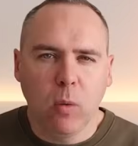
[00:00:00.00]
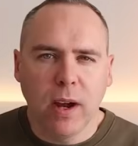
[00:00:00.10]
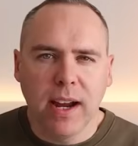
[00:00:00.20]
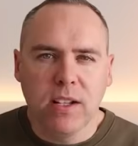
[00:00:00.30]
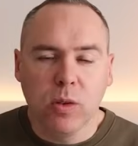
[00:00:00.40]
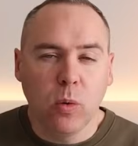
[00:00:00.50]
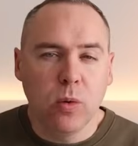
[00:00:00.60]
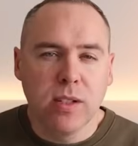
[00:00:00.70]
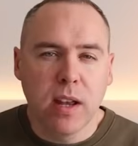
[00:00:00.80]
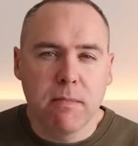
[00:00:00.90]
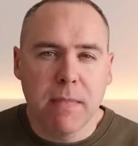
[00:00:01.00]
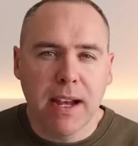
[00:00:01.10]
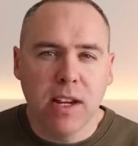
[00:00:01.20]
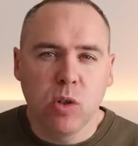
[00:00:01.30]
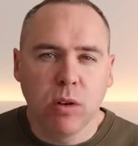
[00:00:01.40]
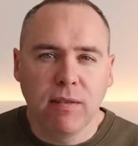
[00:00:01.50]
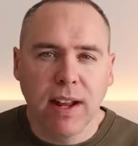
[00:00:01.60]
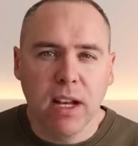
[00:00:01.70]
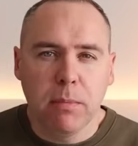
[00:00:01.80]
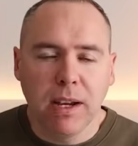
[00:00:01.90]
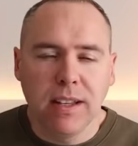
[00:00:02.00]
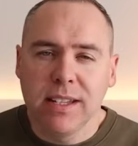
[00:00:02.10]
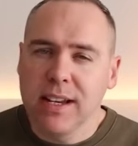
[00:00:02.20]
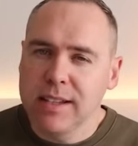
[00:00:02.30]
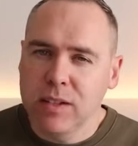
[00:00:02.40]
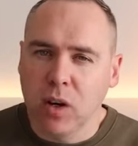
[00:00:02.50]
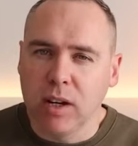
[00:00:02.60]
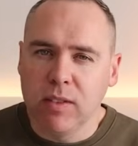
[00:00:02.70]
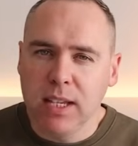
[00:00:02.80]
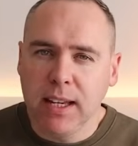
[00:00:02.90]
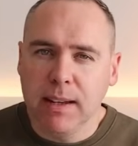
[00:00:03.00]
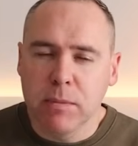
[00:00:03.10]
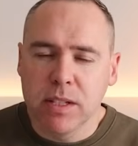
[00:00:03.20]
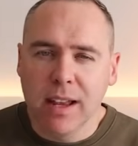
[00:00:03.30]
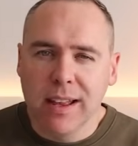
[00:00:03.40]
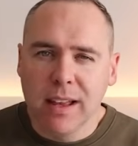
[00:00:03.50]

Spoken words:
a way to also manage your availability inside of Teams?